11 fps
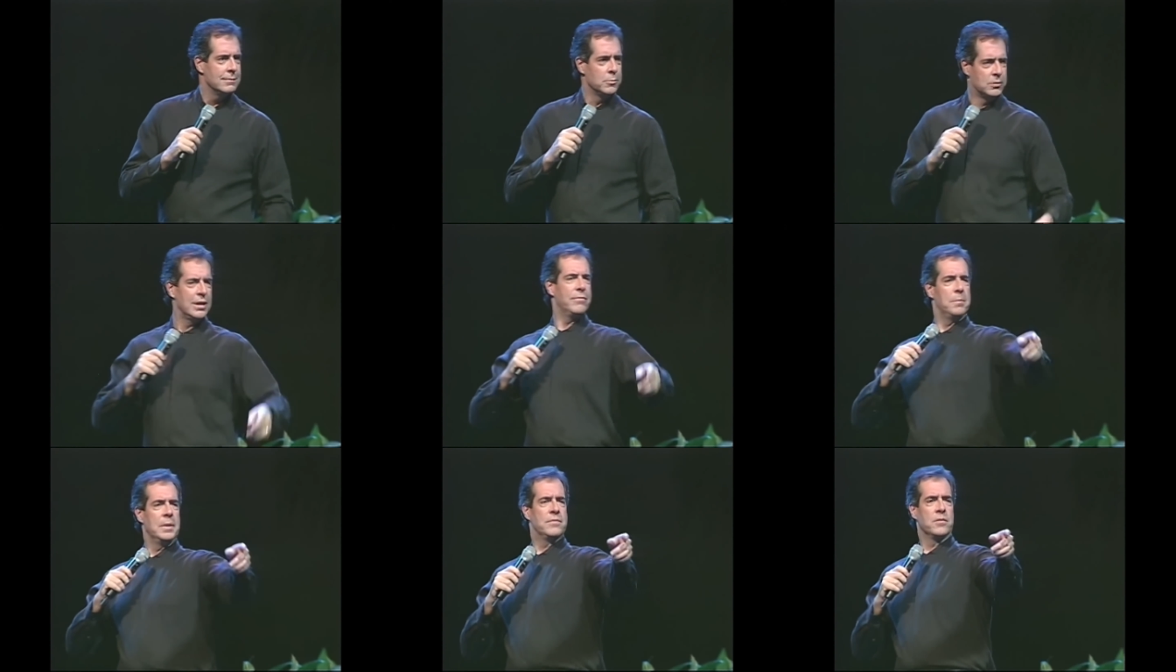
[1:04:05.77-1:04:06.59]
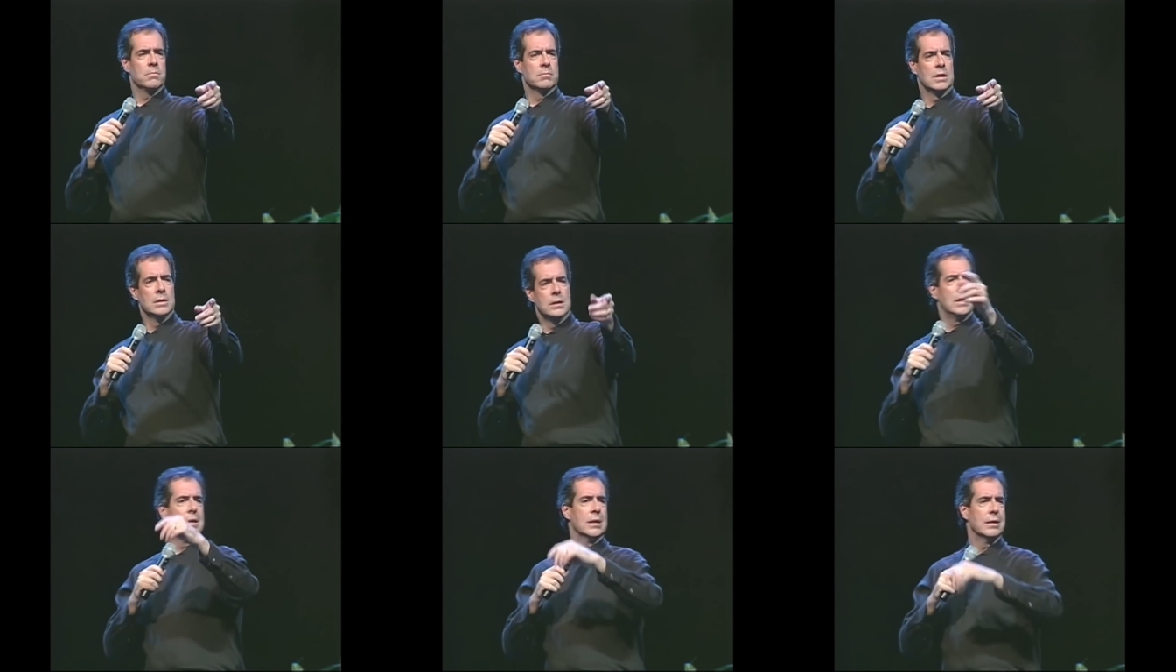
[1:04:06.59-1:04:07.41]
you delivered me from
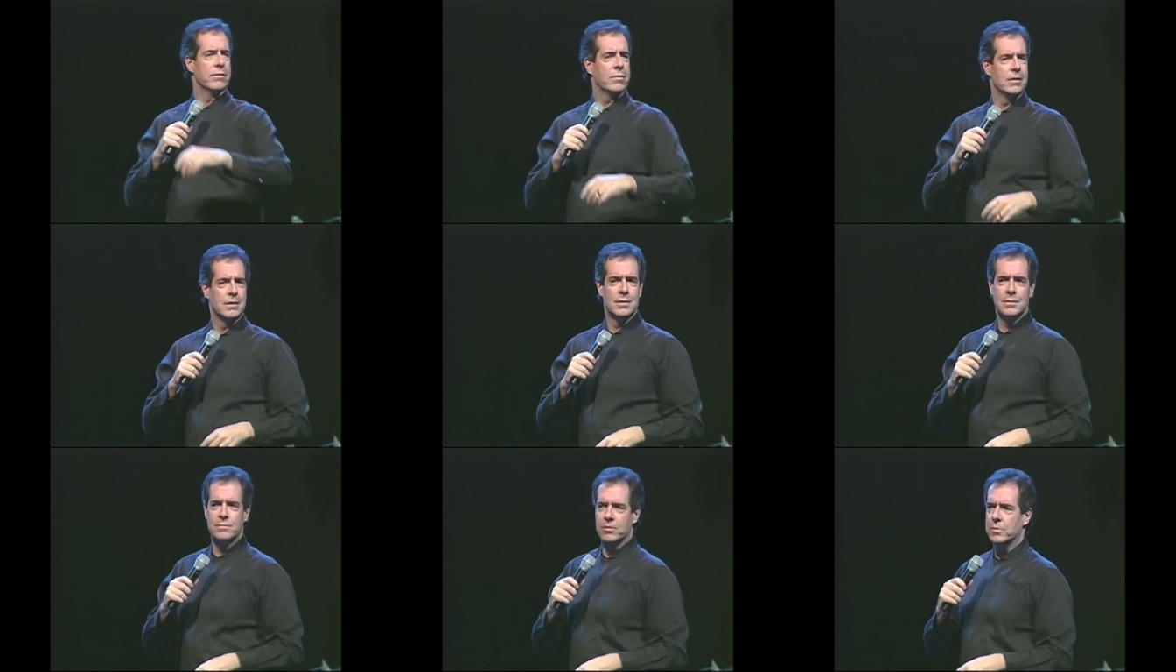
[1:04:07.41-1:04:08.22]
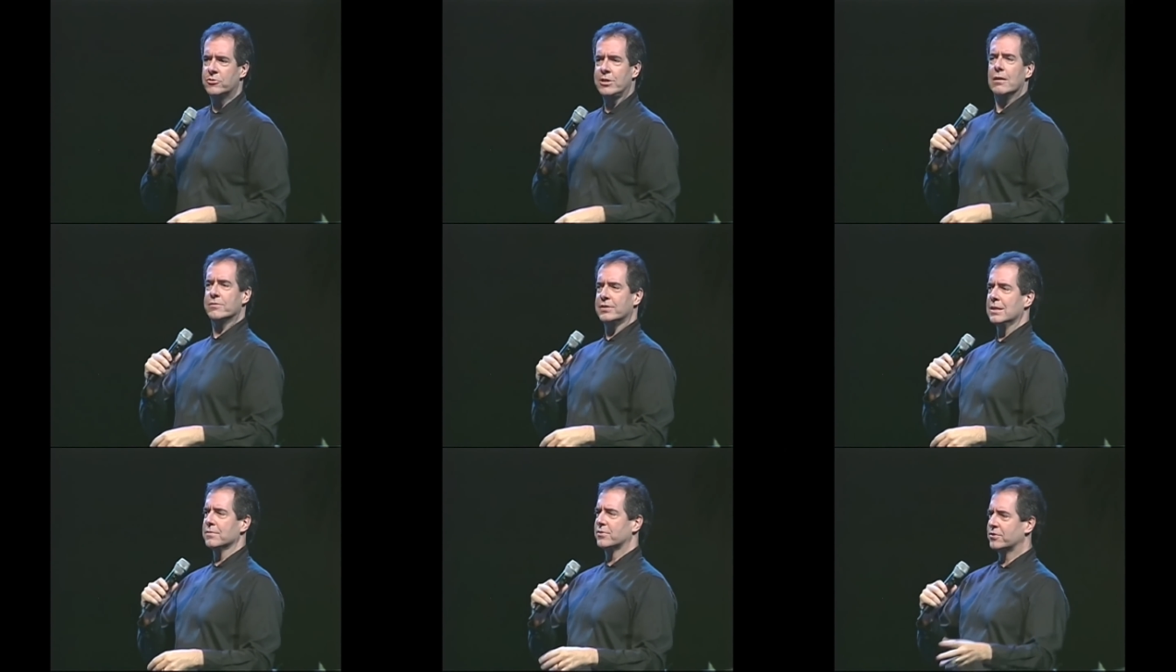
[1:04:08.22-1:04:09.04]
Goliath, from the
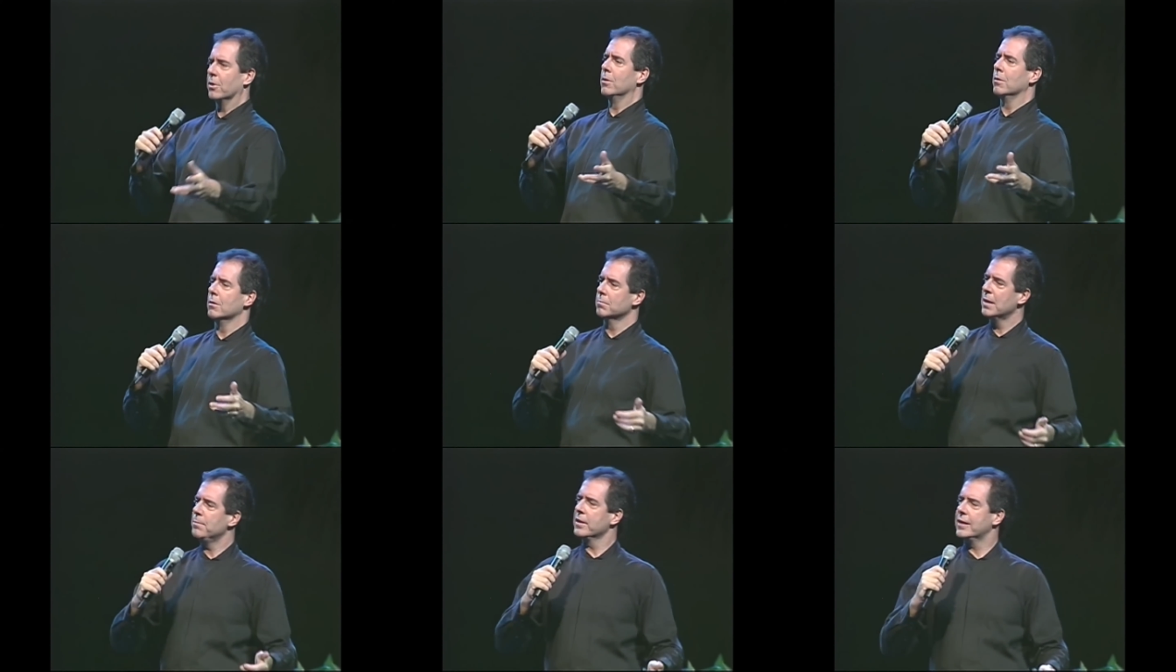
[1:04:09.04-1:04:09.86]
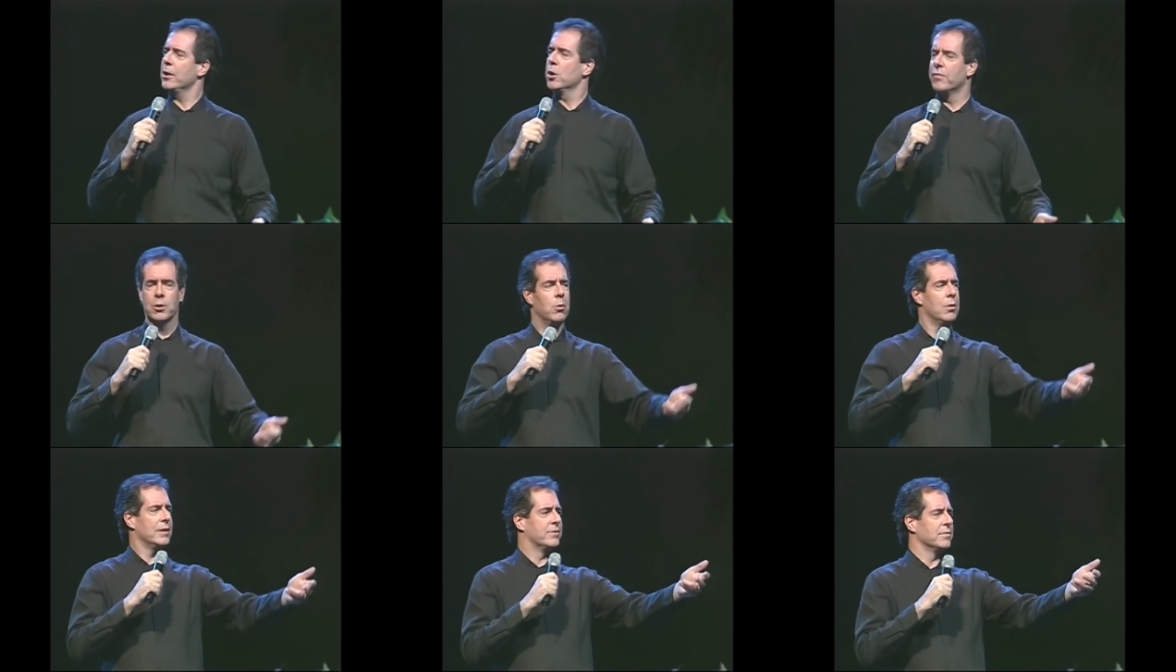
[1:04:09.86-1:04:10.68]
jealousy of Saul, made me king over
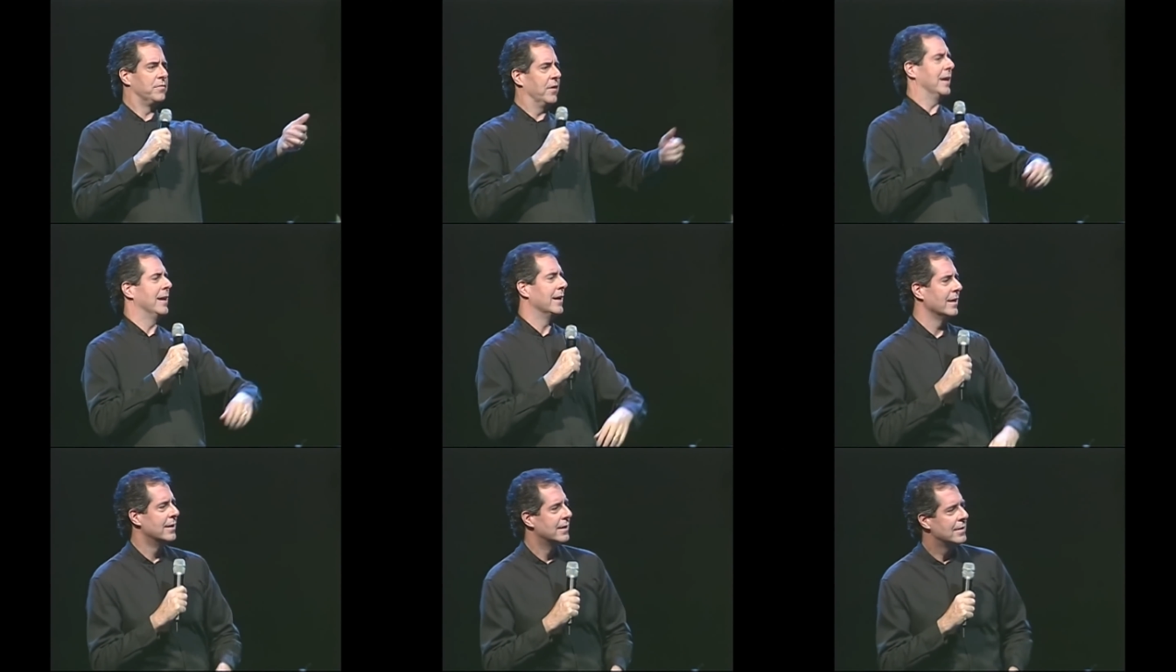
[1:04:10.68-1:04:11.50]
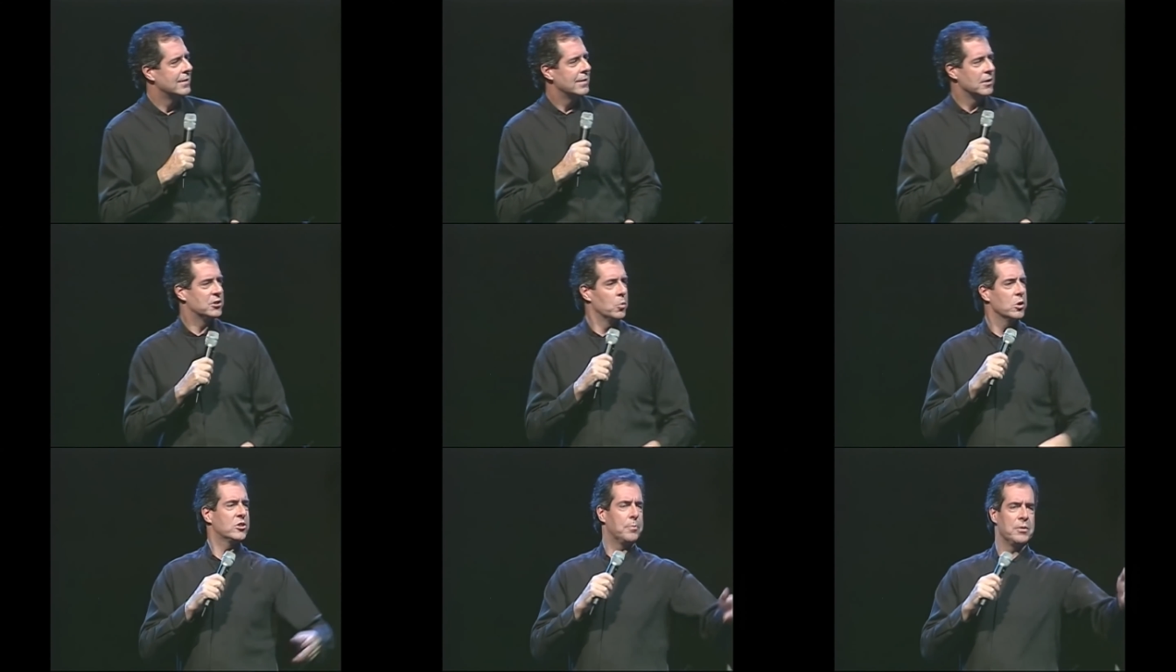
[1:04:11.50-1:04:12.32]
all I survey. I shall
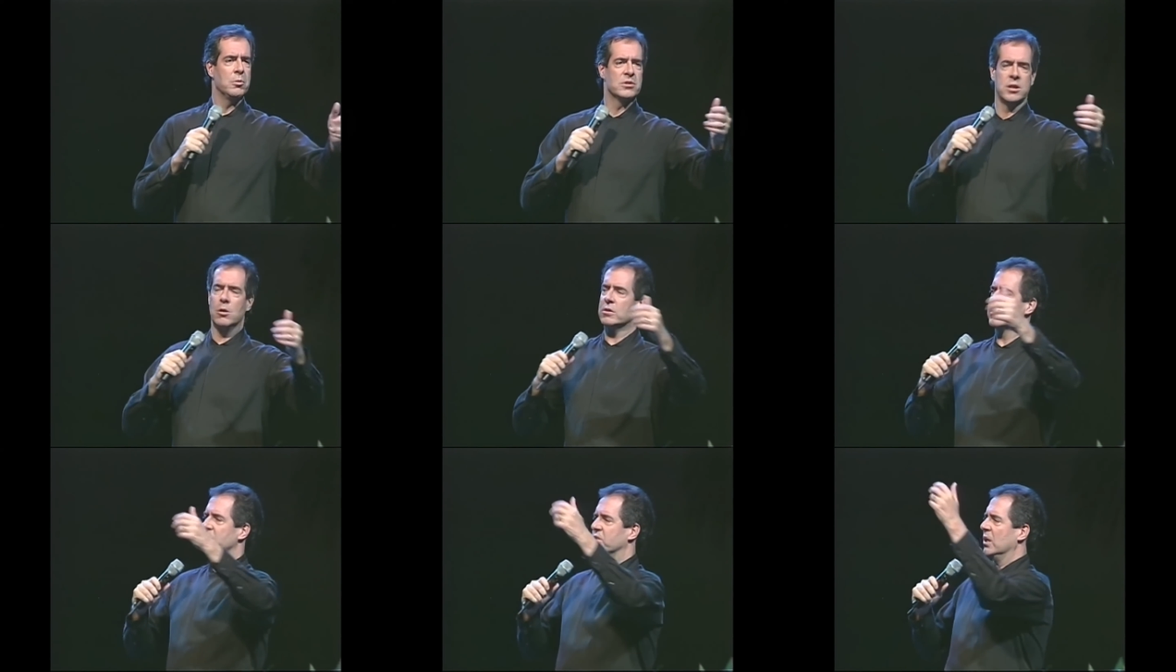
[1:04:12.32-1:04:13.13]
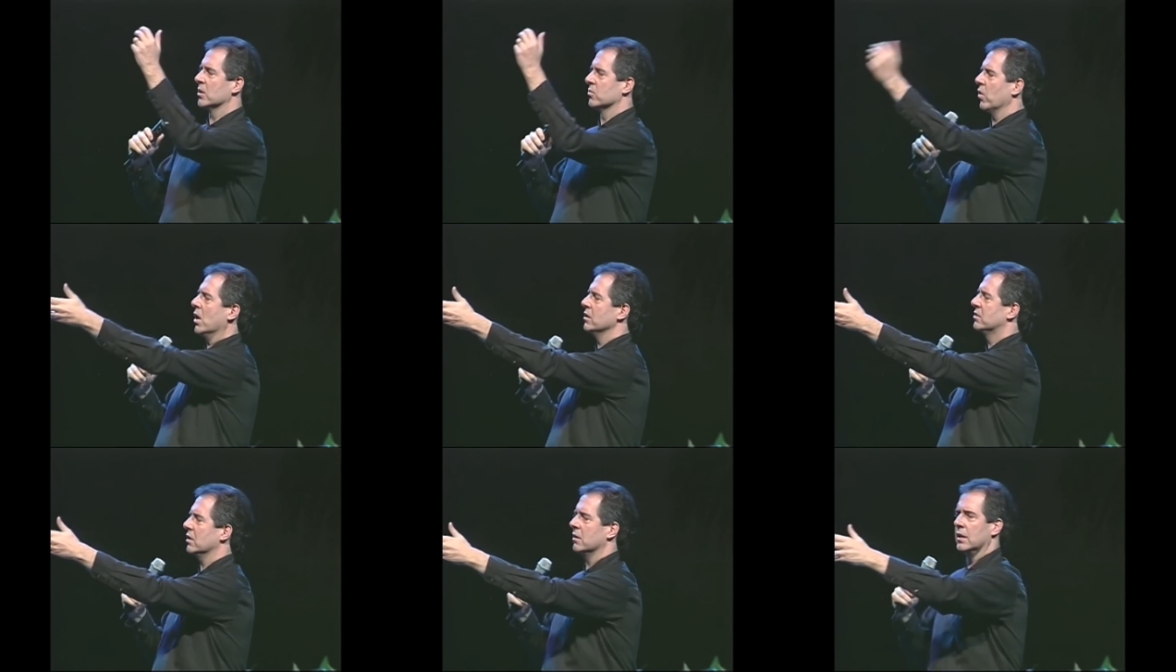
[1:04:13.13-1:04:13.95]
worship you as long as the sun
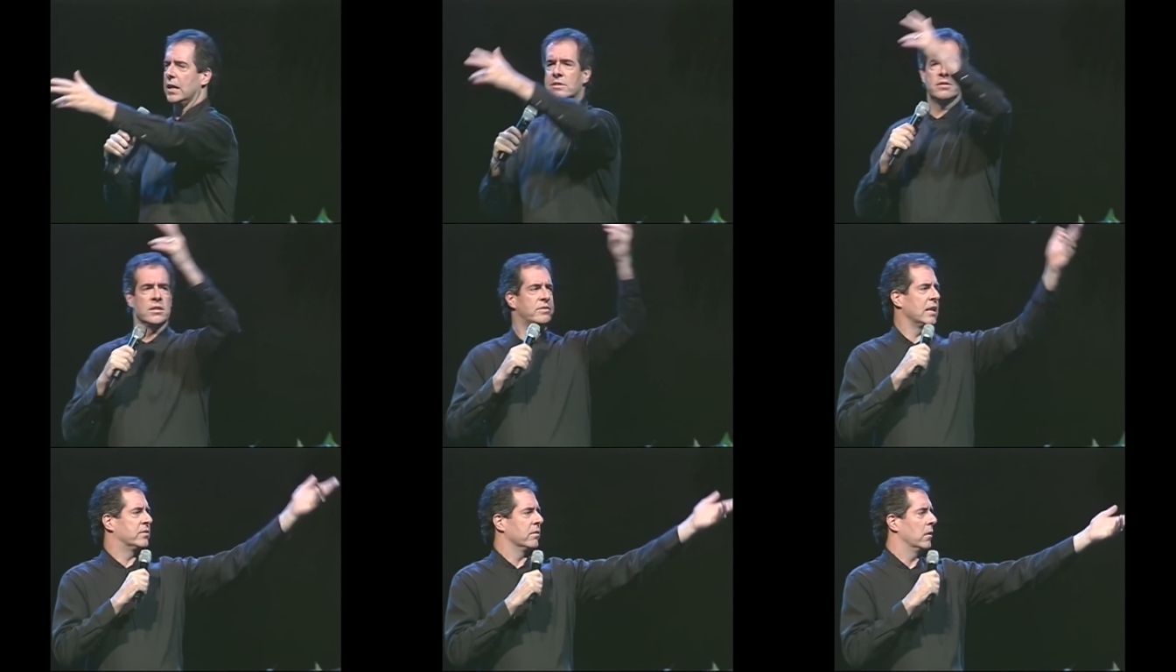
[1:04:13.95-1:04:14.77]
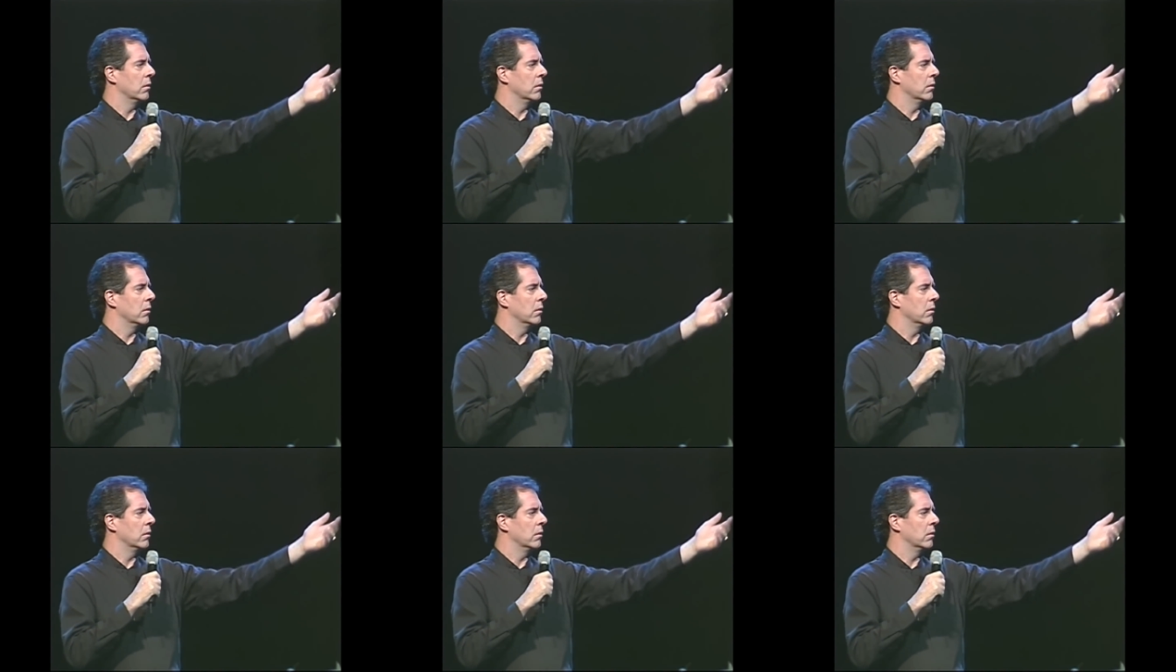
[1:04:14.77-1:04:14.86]
rises in the east and sets in